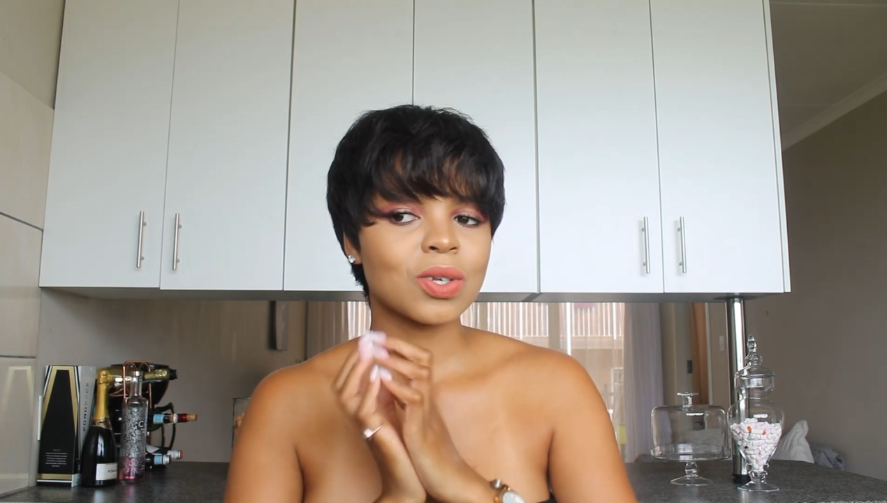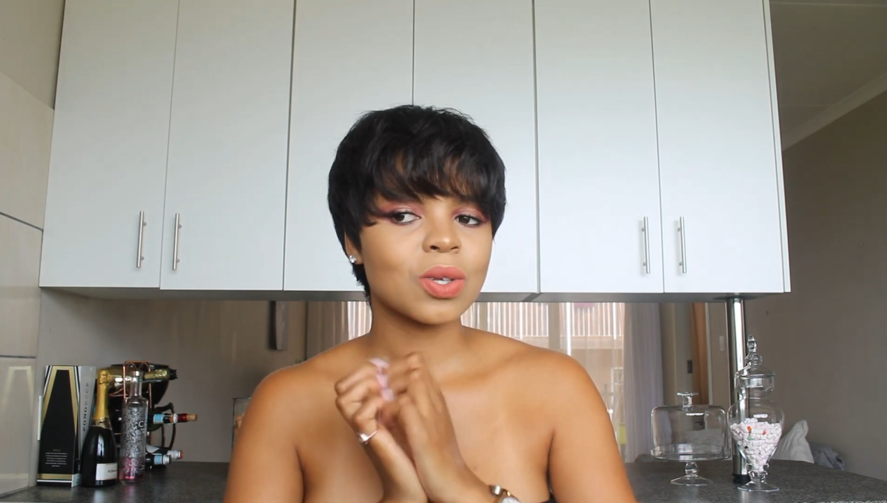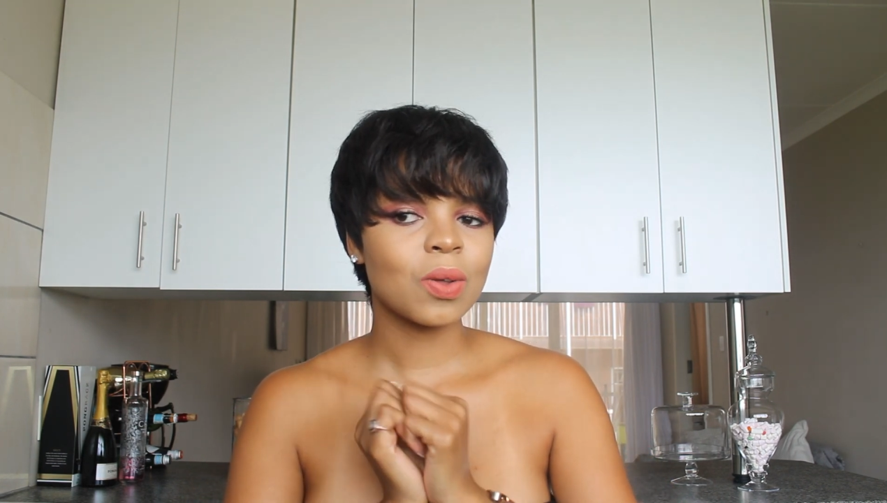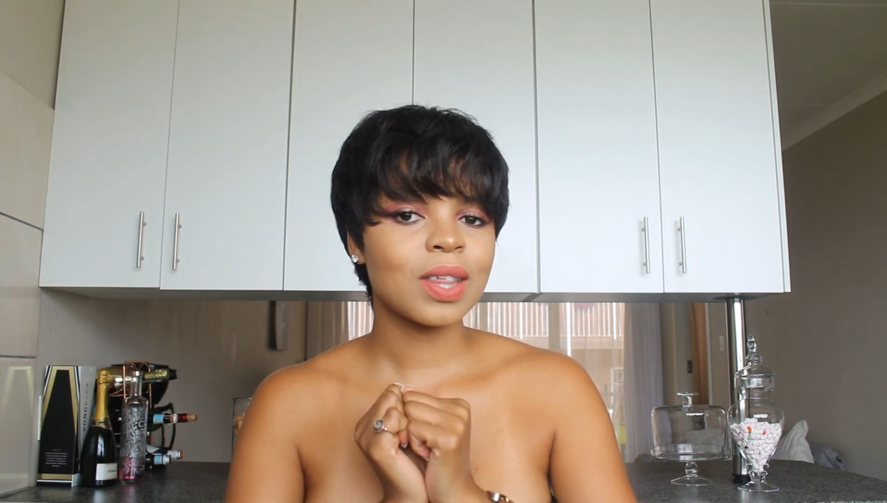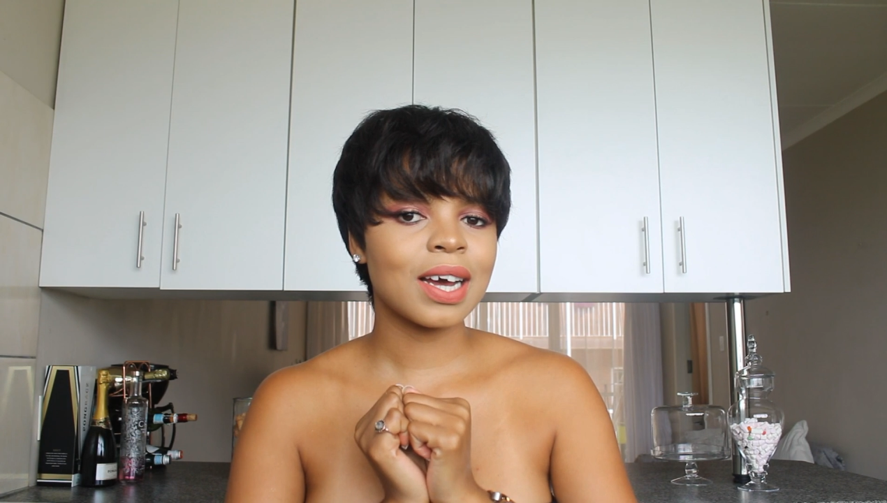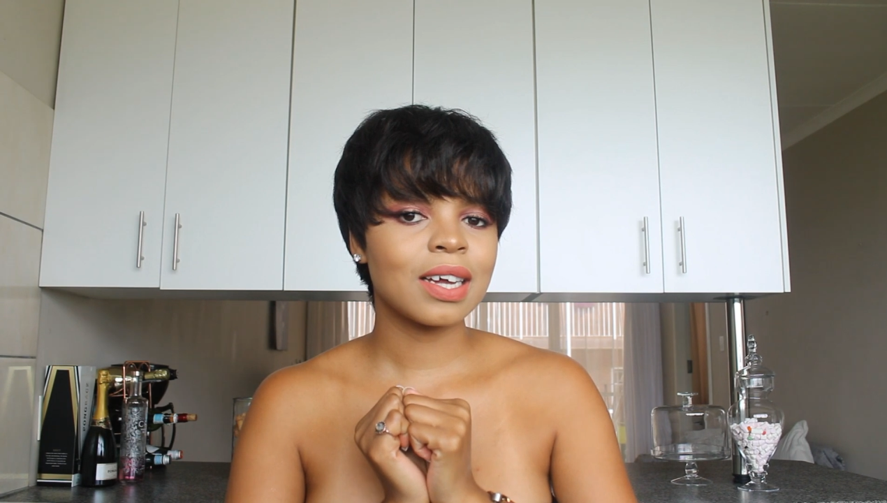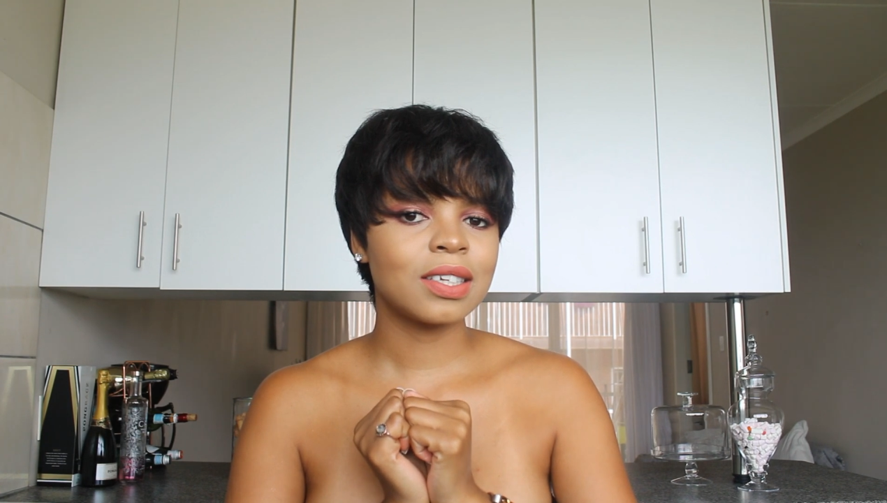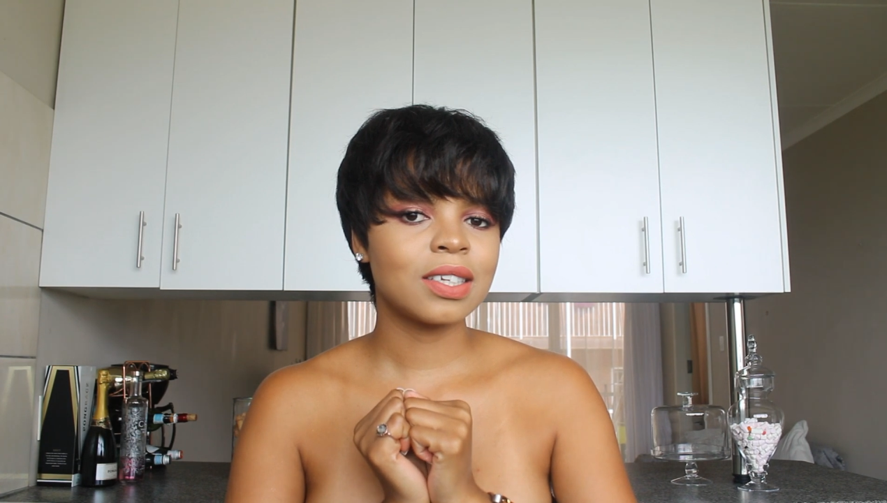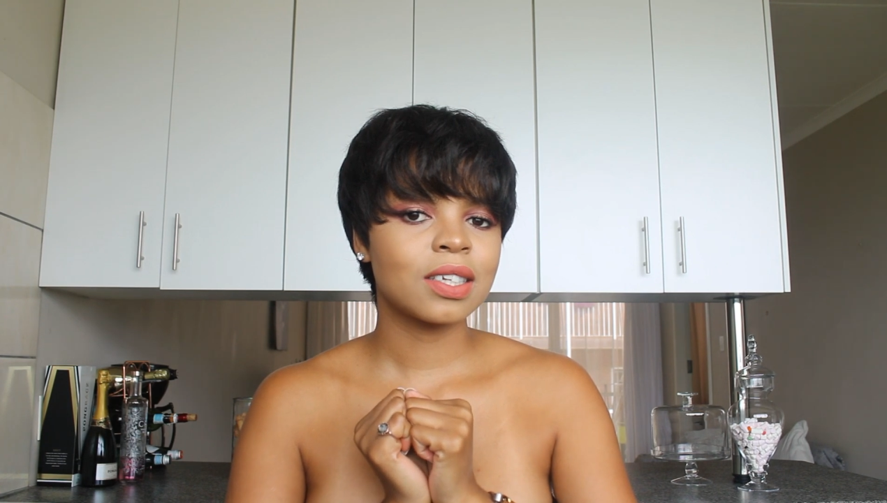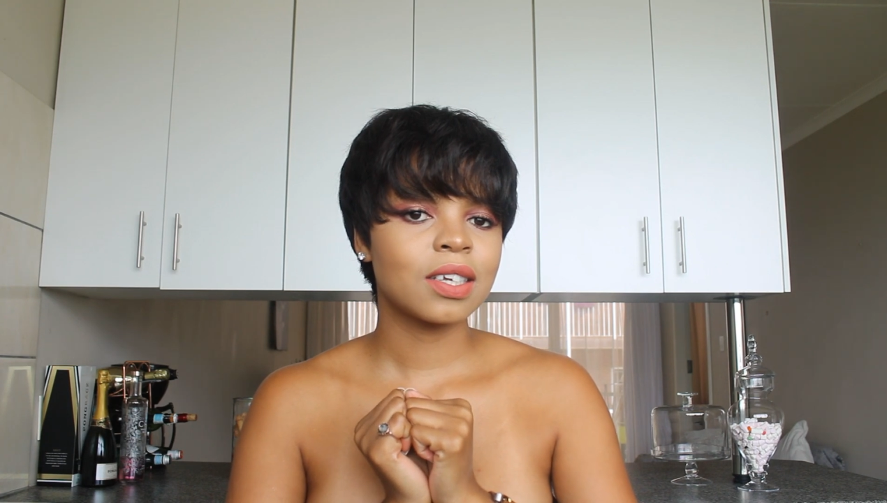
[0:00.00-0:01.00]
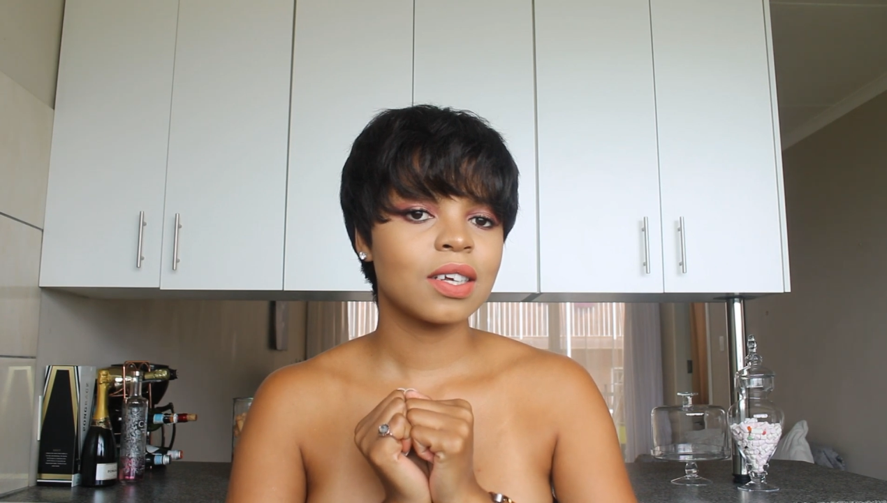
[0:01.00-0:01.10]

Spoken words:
so that